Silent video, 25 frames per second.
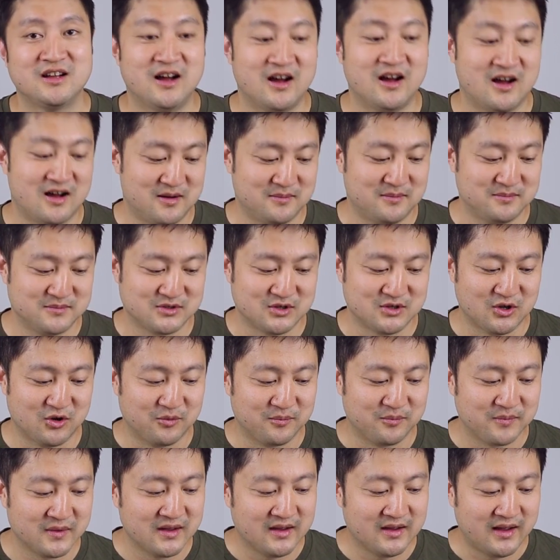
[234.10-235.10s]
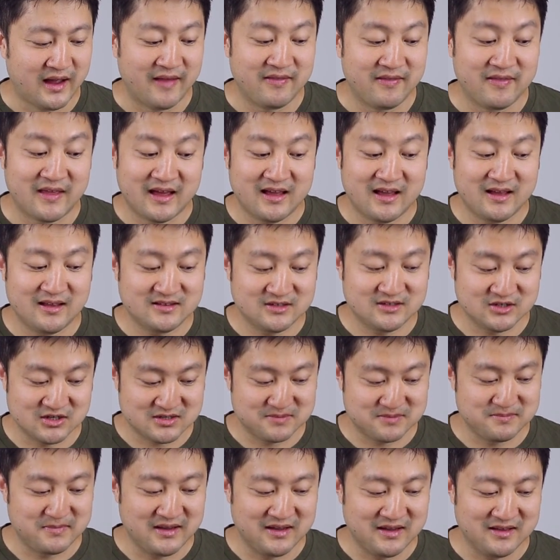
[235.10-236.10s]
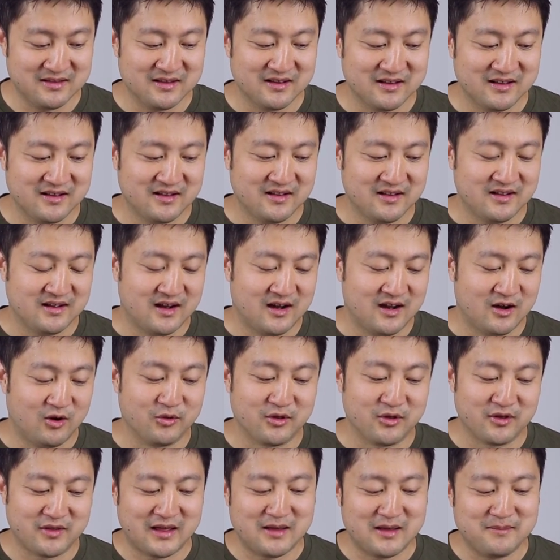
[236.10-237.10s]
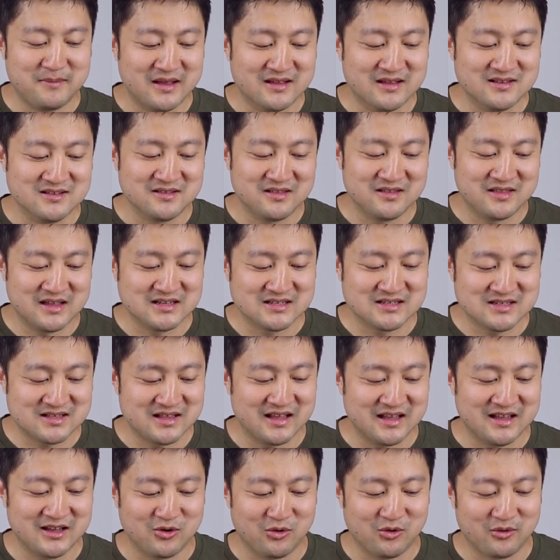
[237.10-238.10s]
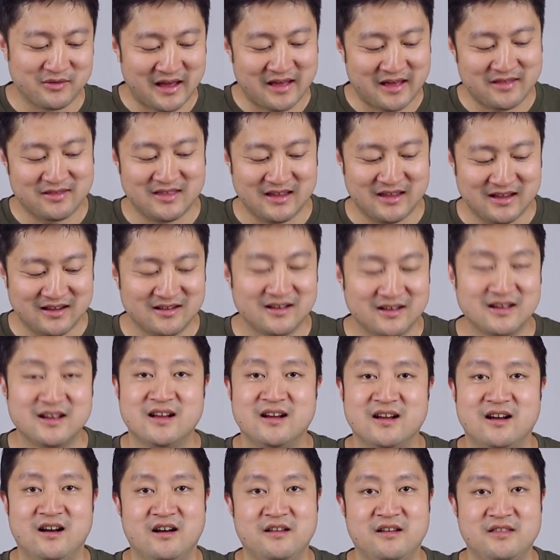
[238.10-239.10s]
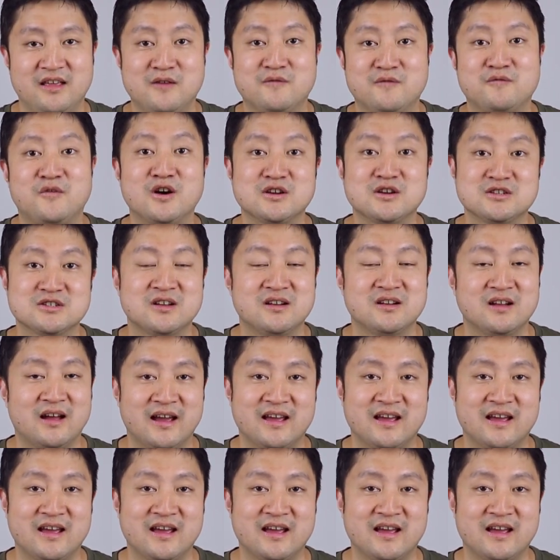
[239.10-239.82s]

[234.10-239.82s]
And they just mean, although they mean this thing or that thing, they function